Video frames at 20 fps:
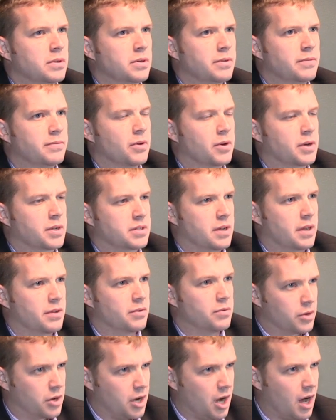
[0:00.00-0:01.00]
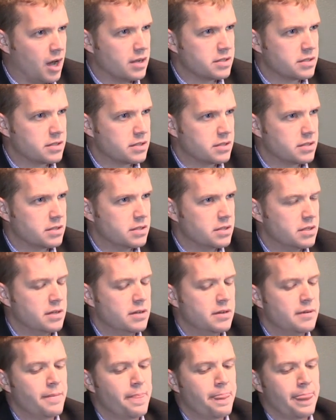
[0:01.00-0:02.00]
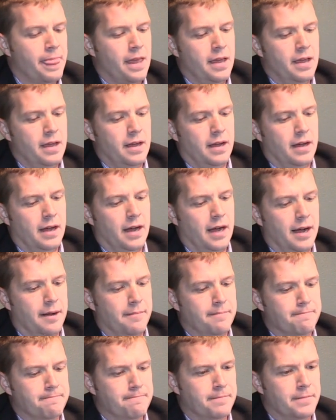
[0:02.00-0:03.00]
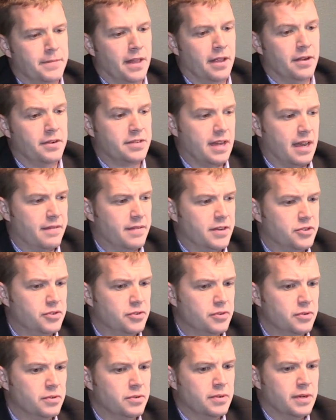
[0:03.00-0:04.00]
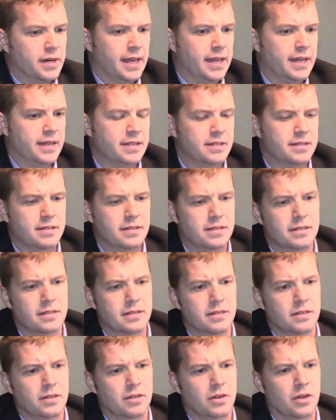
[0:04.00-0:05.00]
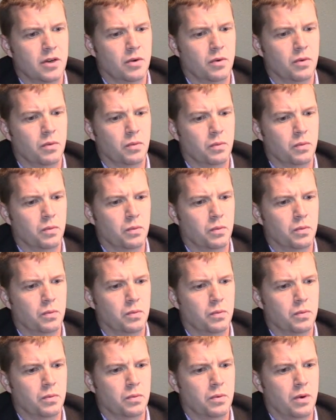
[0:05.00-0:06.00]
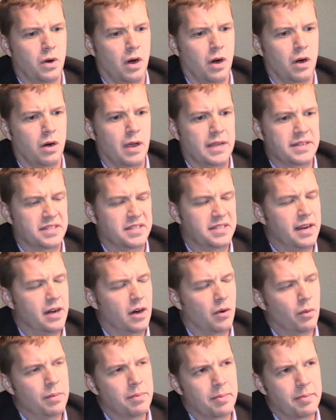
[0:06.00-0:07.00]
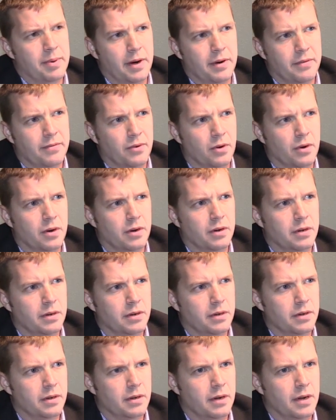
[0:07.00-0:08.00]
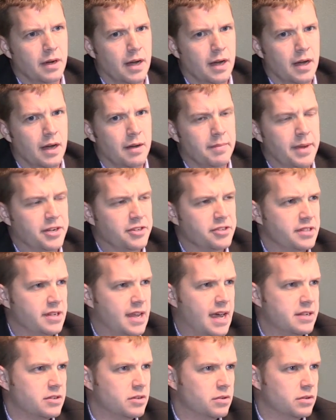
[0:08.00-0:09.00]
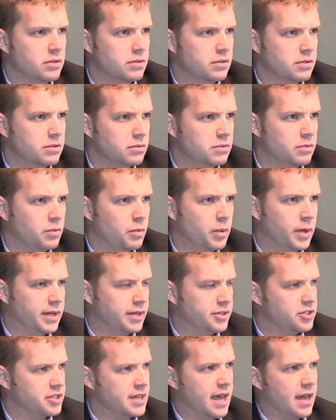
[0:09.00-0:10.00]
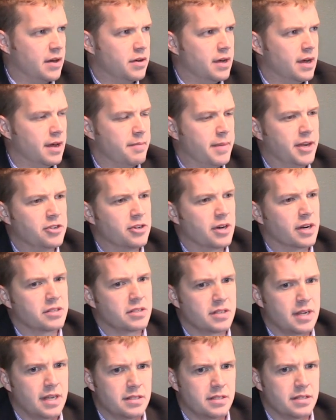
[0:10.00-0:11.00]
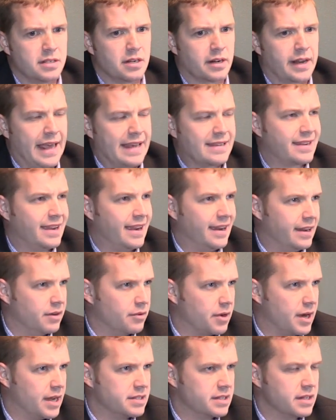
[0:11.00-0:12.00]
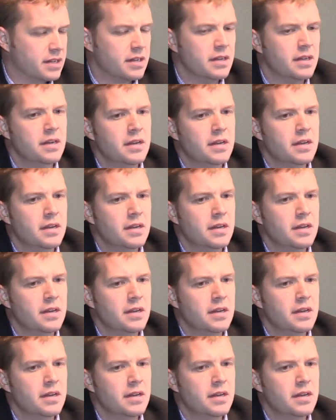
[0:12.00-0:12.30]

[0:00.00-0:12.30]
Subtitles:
focus on the root cause. The other side of it too is, you know, as a state, are we prepared for a major disaster? We just had a major exercise this year, Cascadia Rising.